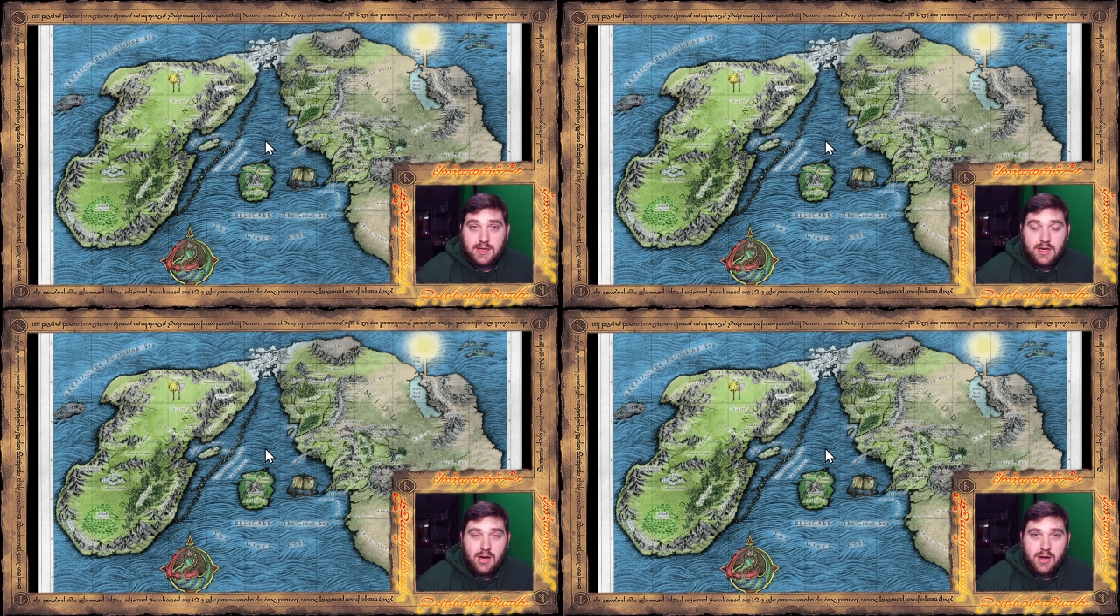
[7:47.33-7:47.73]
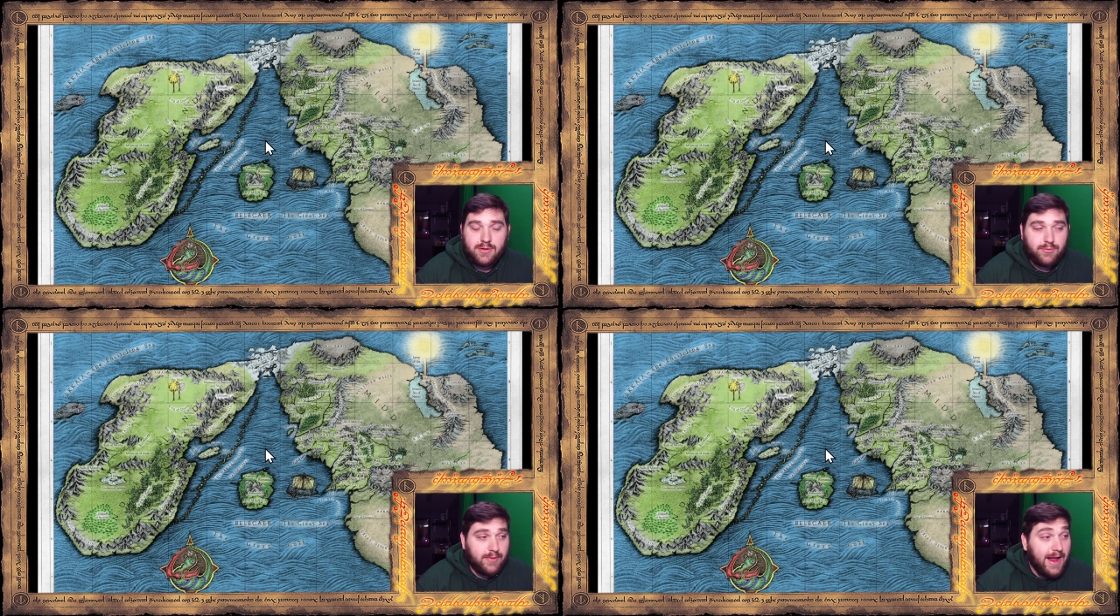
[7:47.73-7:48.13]
on
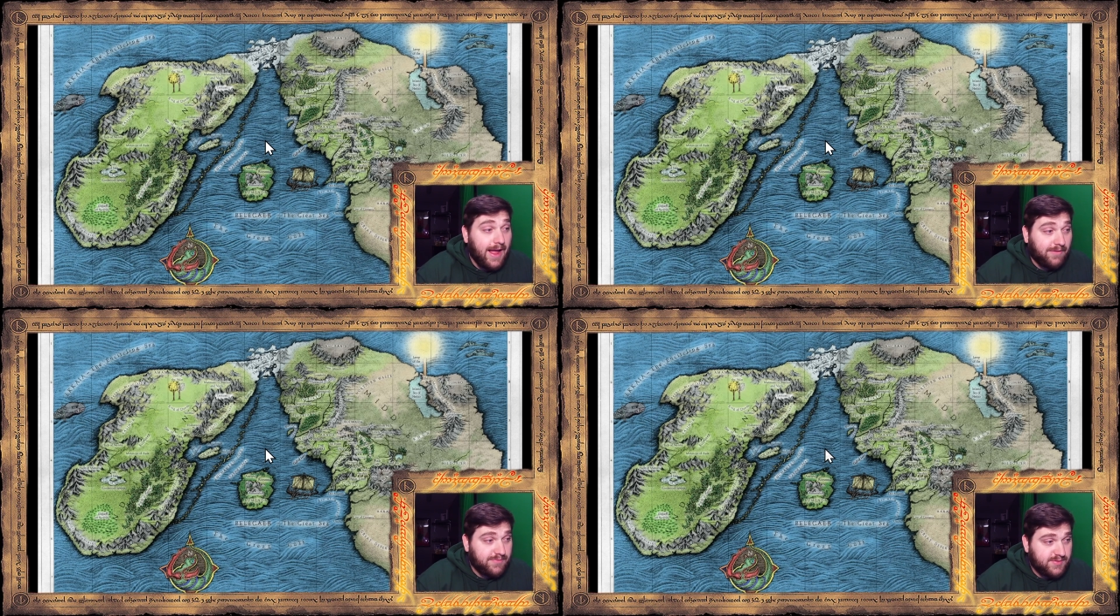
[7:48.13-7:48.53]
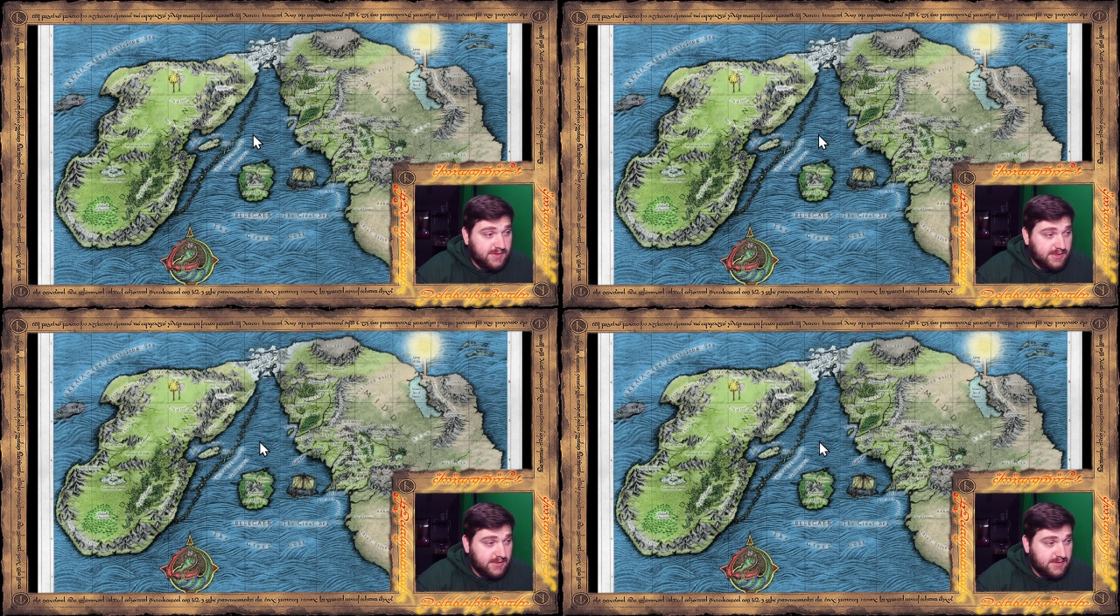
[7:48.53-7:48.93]
a raft
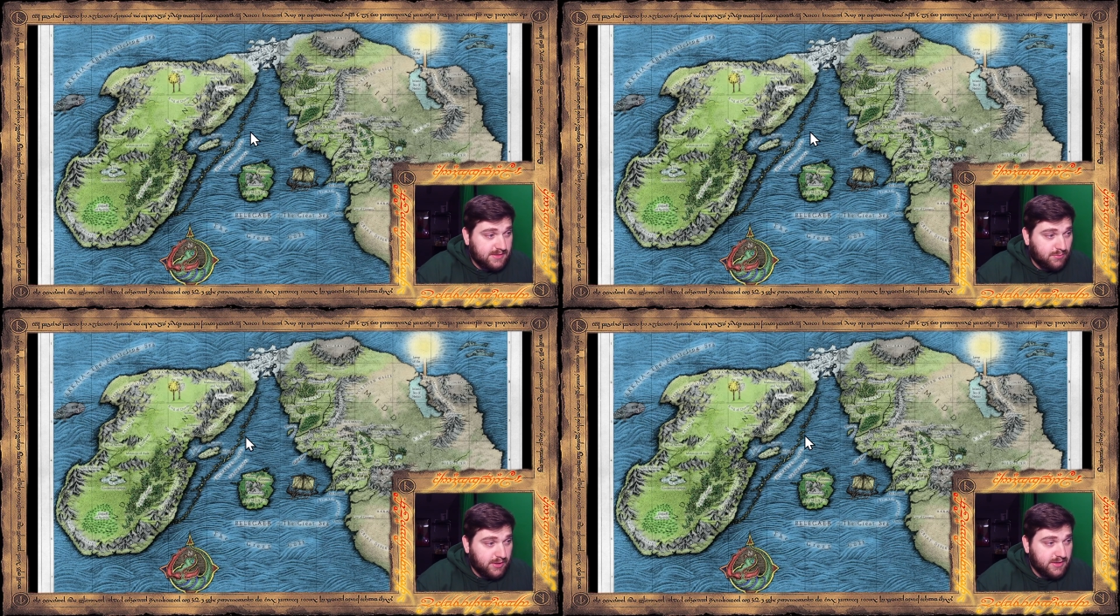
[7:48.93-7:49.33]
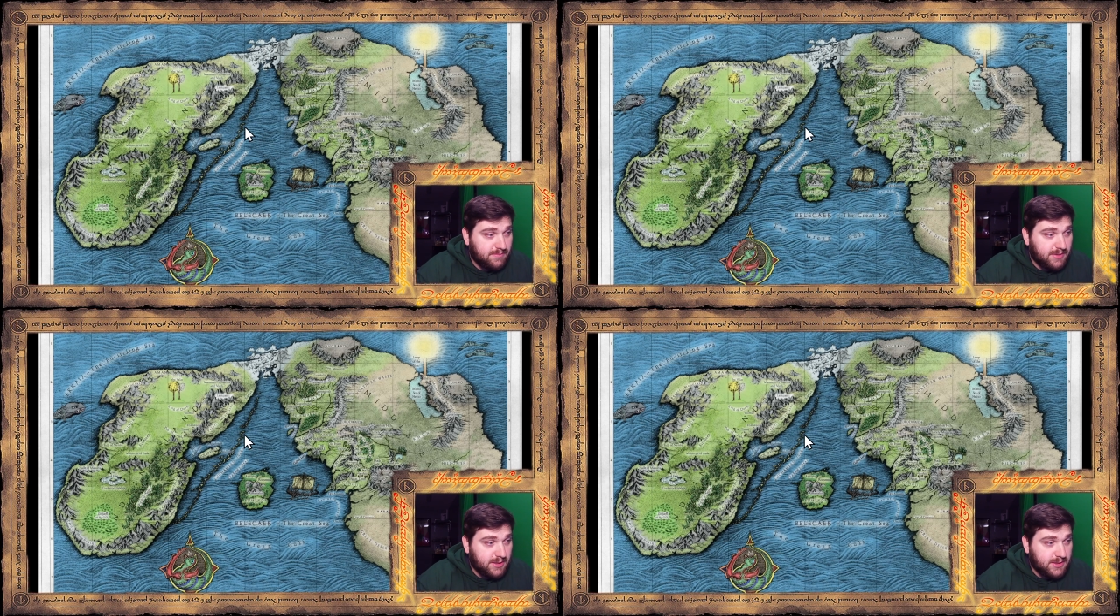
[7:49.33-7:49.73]
somewhere in the
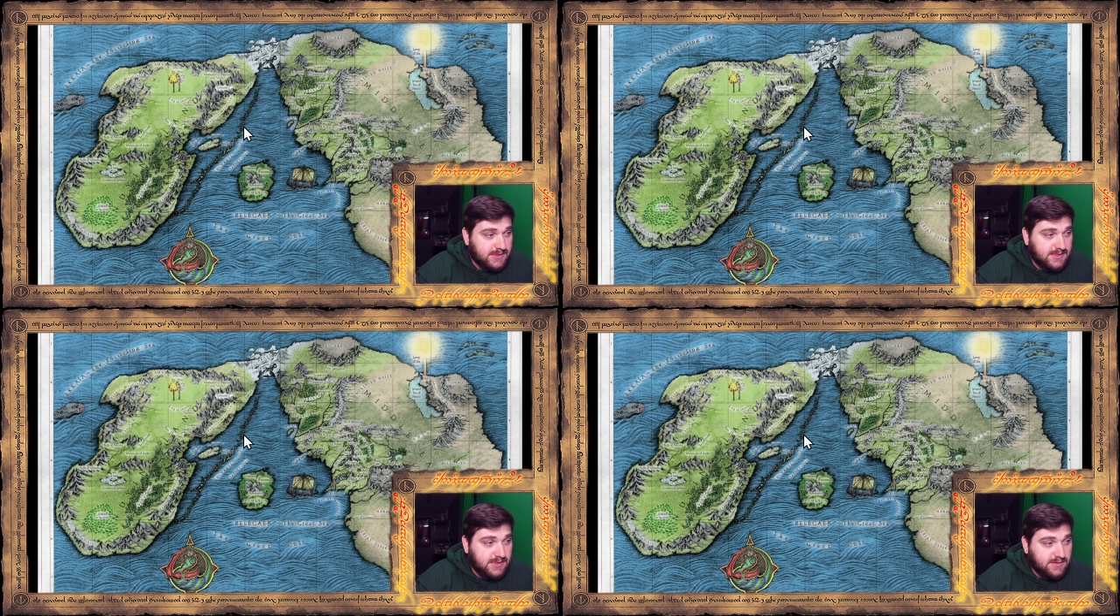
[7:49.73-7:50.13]
middle of the sea.